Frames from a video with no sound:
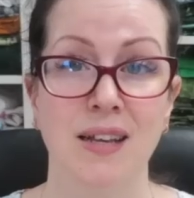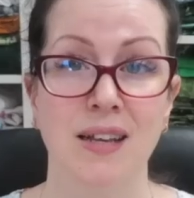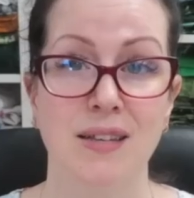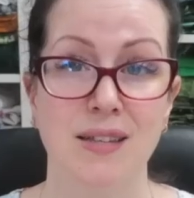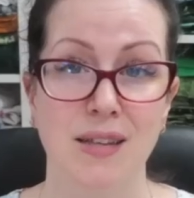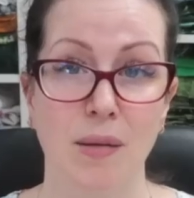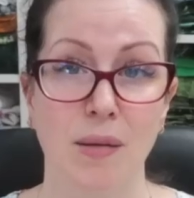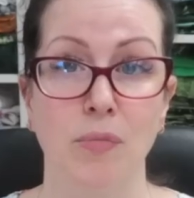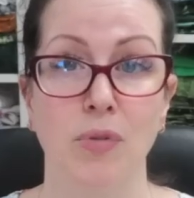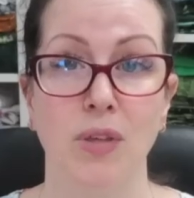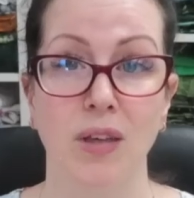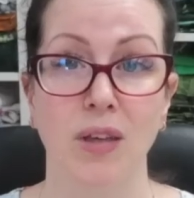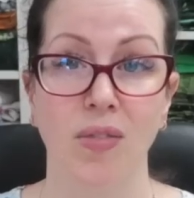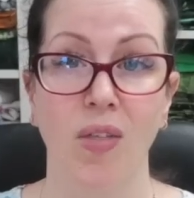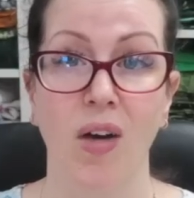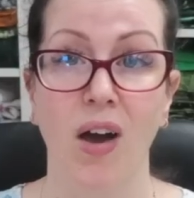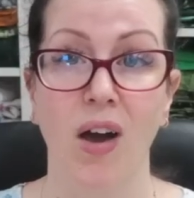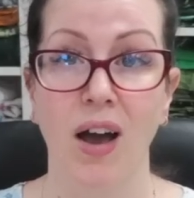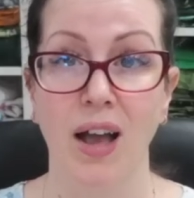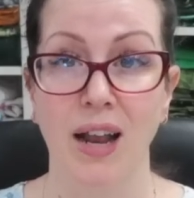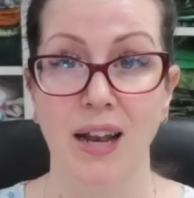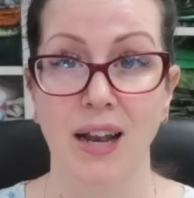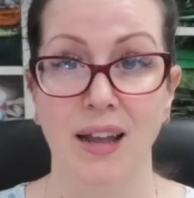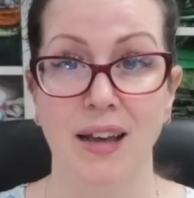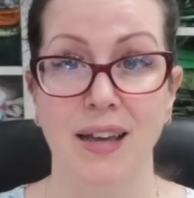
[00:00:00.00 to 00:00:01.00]
something that
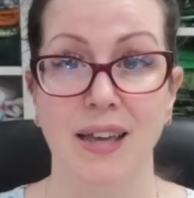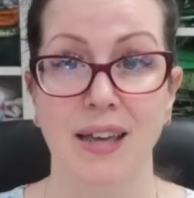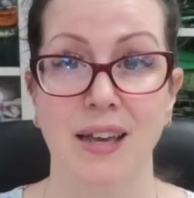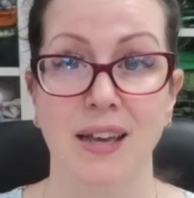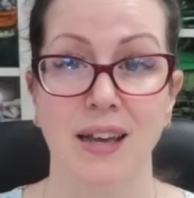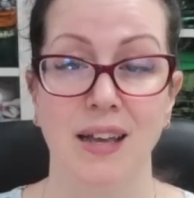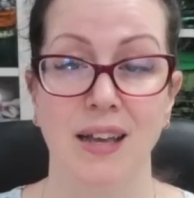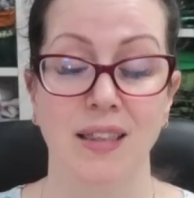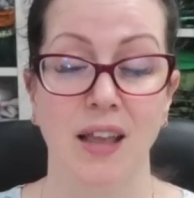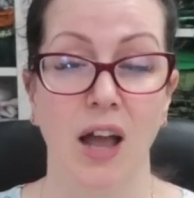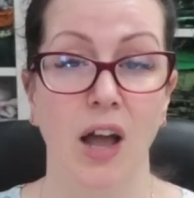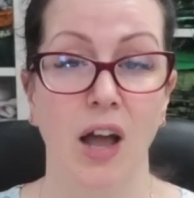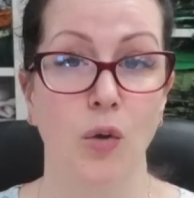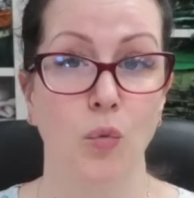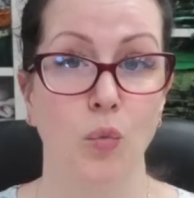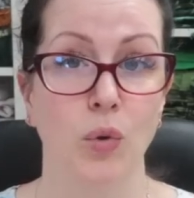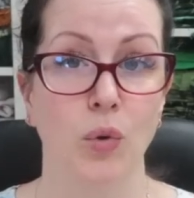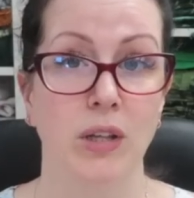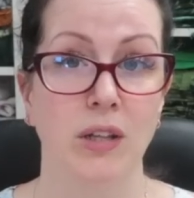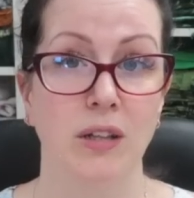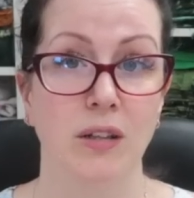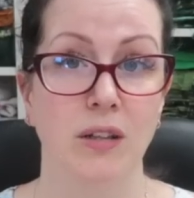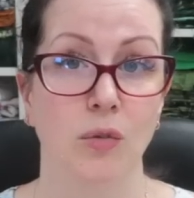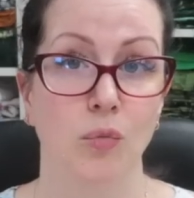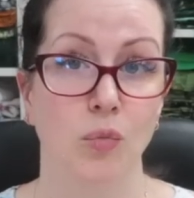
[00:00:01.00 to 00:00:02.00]
I like and that I
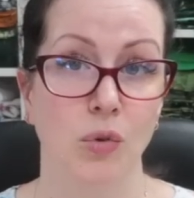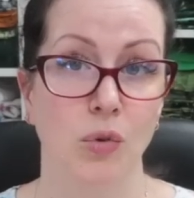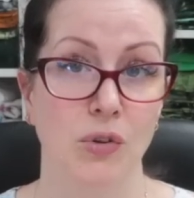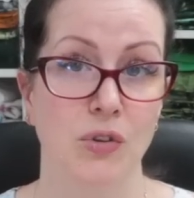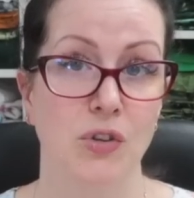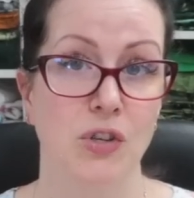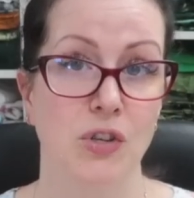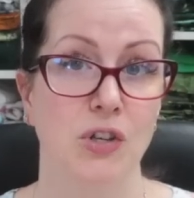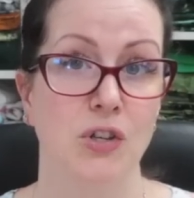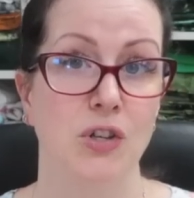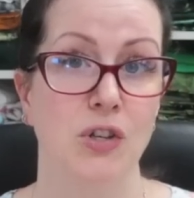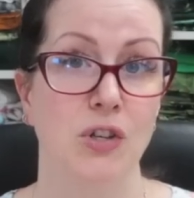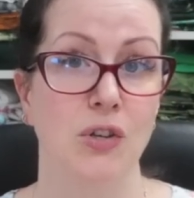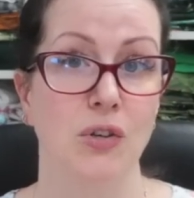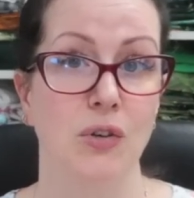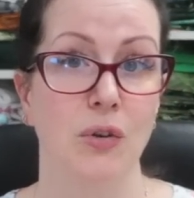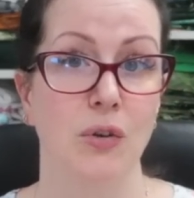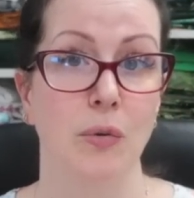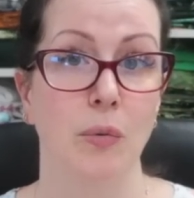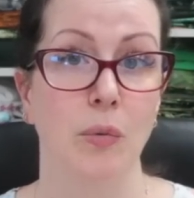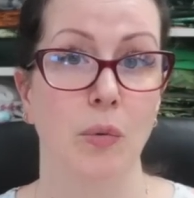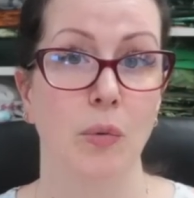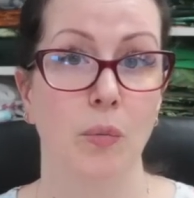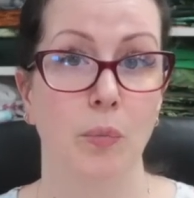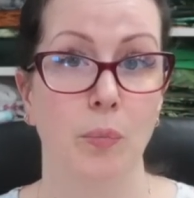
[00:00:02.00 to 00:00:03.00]
will want
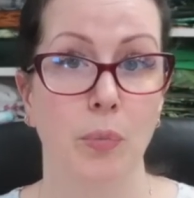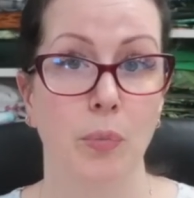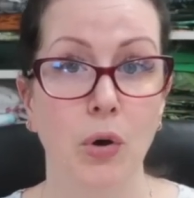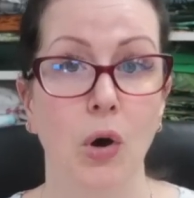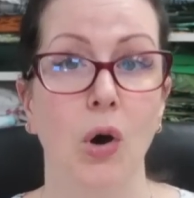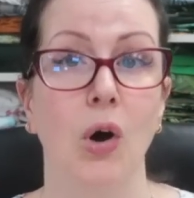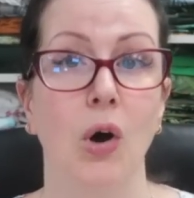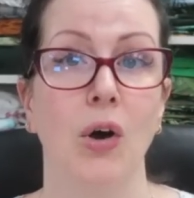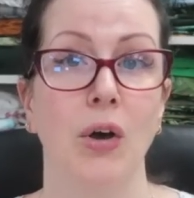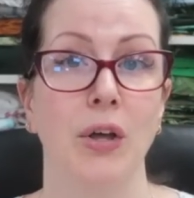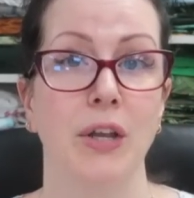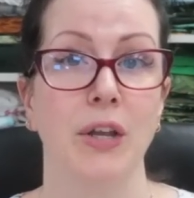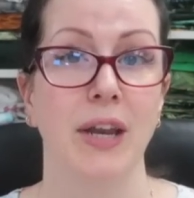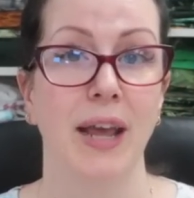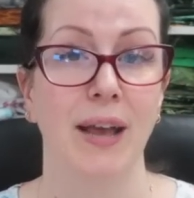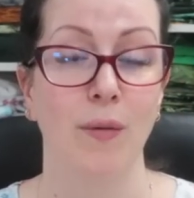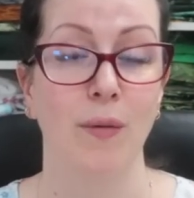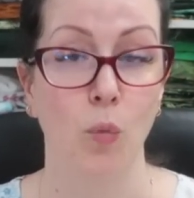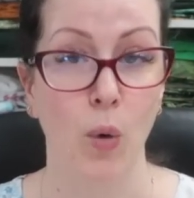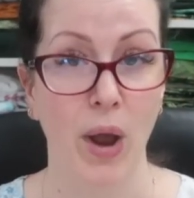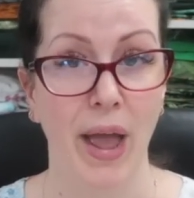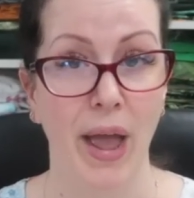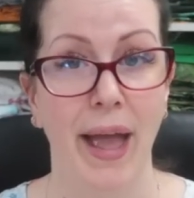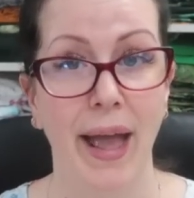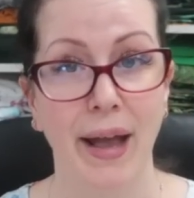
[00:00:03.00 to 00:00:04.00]
to put on and
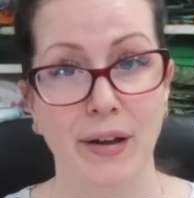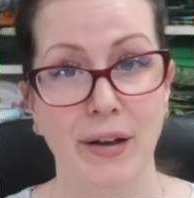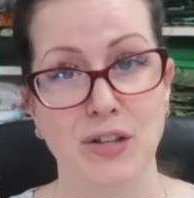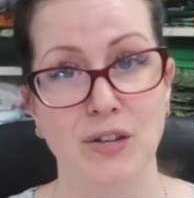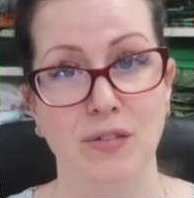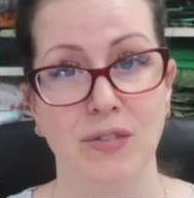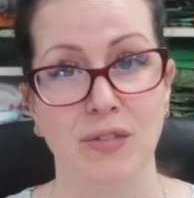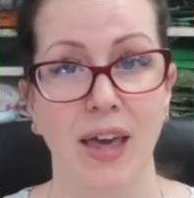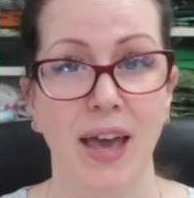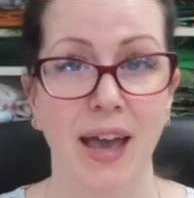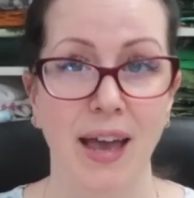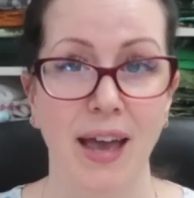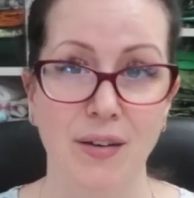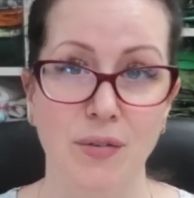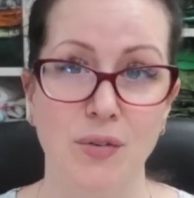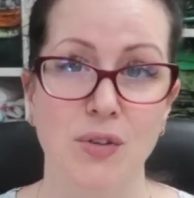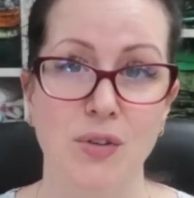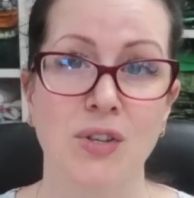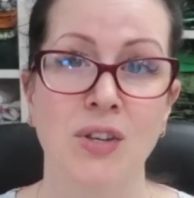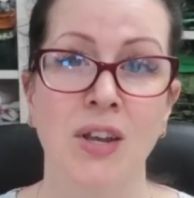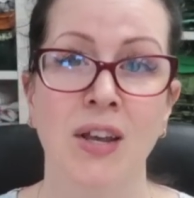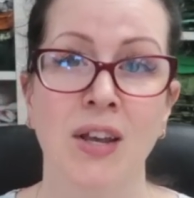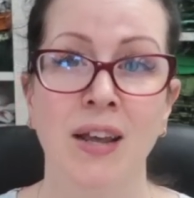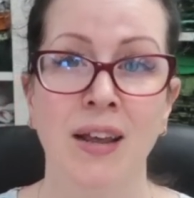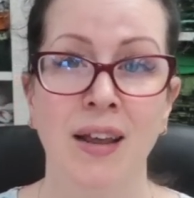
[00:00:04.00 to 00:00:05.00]
wear out of the
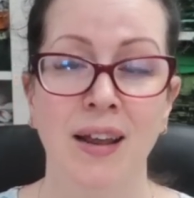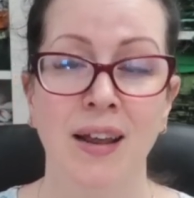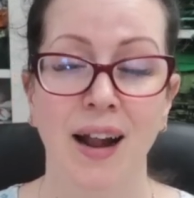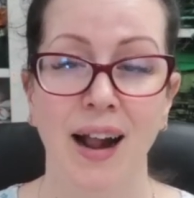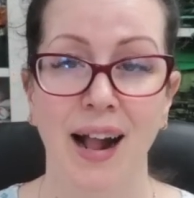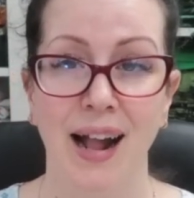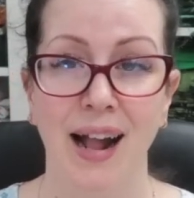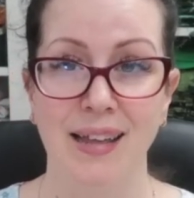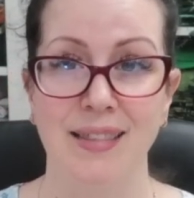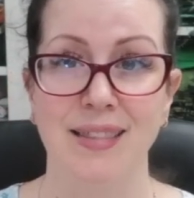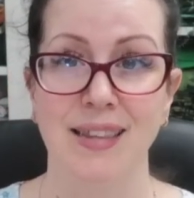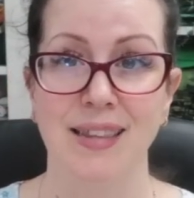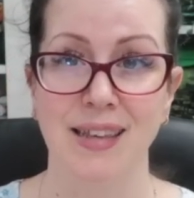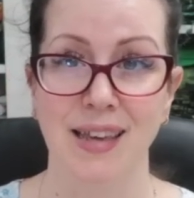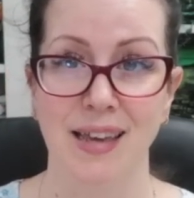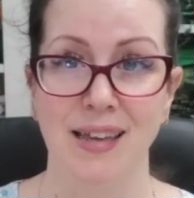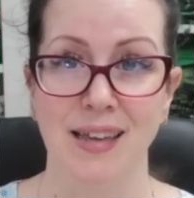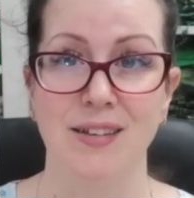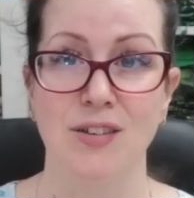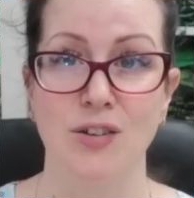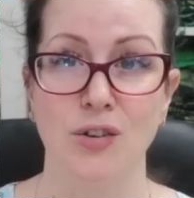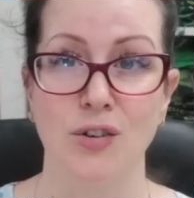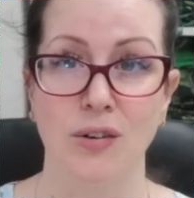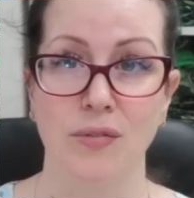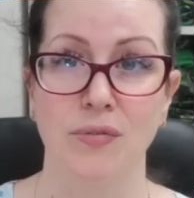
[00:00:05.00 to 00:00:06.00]
house at the
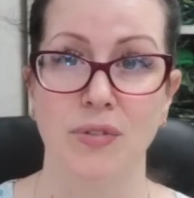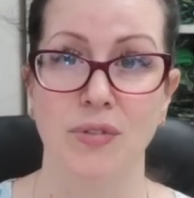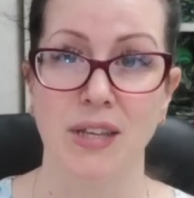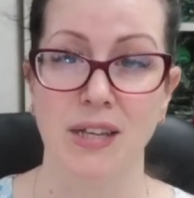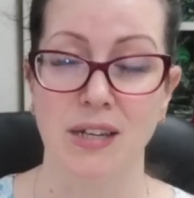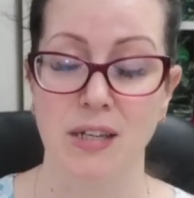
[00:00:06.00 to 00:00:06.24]
end of the